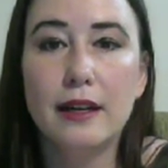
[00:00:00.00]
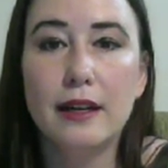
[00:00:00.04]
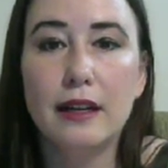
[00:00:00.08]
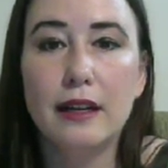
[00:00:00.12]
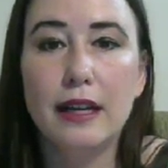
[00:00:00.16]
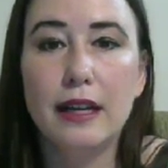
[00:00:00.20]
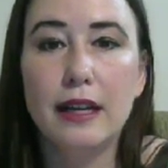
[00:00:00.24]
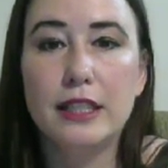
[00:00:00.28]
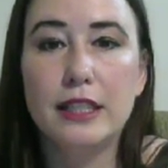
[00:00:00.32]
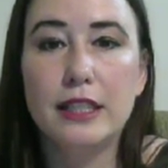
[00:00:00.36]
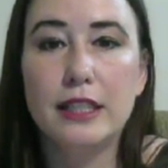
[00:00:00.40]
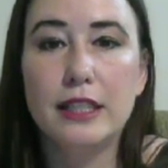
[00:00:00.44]

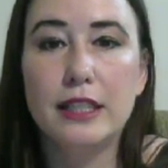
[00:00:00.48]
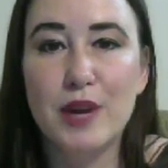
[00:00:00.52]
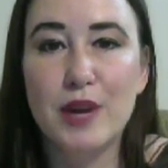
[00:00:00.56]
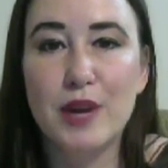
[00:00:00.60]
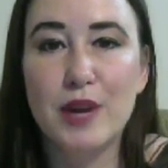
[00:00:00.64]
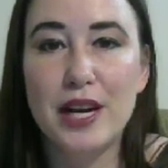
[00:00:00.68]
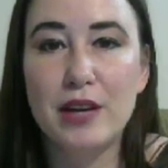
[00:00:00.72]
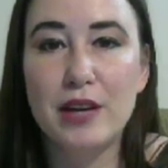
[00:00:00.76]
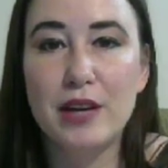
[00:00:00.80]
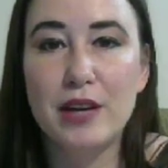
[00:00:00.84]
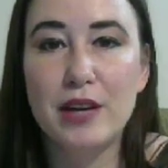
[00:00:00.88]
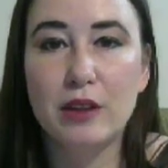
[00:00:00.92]
each
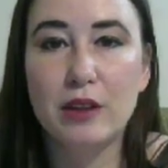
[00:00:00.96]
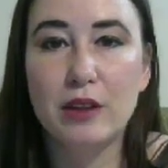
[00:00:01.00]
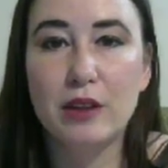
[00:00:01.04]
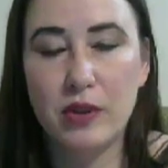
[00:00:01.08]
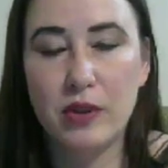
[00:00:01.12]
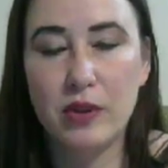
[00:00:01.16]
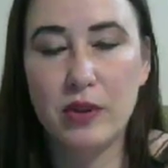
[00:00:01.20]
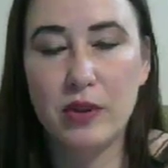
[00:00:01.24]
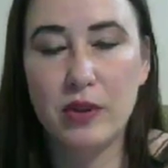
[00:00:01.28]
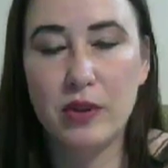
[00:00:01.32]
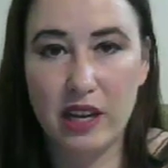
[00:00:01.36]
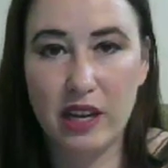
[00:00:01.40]
round the
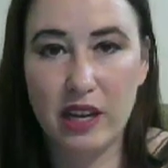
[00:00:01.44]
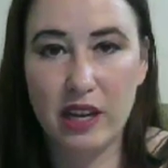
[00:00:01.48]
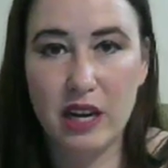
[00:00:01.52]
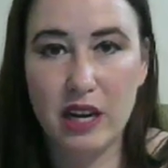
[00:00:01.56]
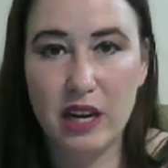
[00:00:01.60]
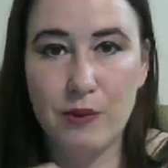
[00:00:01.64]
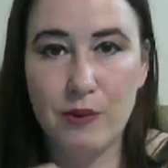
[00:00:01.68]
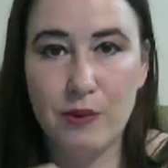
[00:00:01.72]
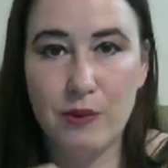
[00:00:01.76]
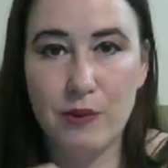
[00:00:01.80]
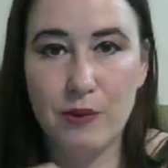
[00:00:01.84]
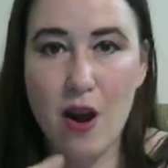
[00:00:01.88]
people that get
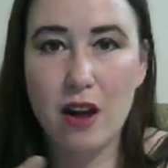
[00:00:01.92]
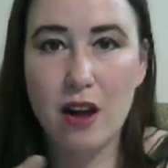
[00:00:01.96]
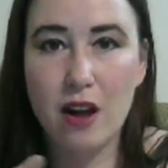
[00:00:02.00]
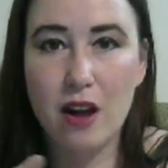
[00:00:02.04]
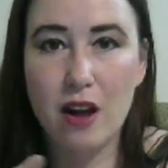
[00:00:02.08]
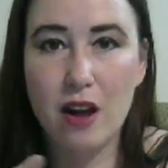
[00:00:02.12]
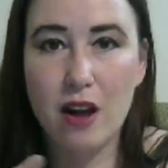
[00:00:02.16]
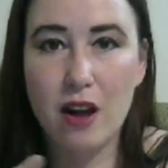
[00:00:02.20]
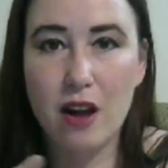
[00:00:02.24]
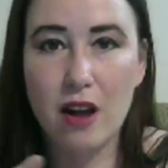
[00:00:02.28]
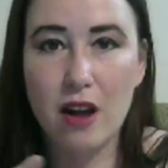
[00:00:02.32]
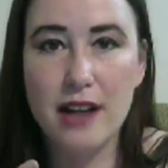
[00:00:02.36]
it wrong
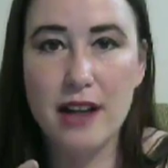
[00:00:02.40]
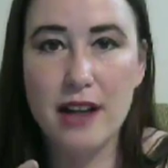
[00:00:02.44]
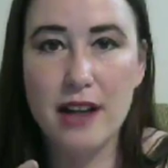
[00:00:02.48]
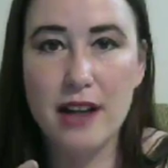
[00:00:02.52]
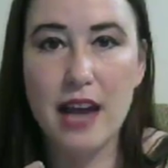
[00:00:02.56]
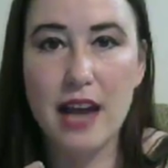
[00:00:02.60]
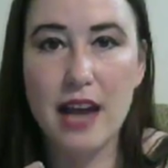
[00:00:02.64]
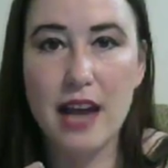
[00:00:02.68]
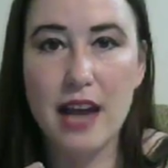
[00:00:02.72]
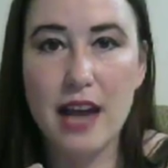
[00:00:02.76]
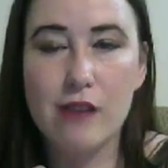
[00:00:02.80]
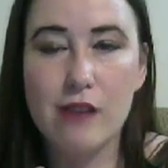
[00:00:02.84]
are knocked
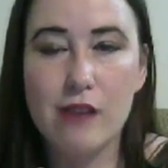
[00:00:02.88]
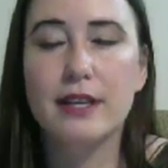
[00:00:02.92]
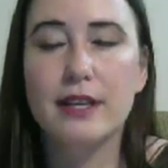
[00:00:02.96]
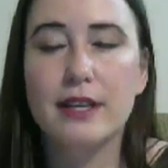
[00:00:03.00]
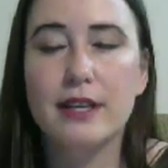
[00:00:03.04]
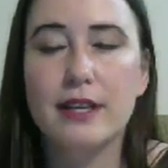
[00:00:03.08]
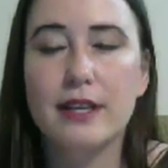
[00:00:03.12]
out,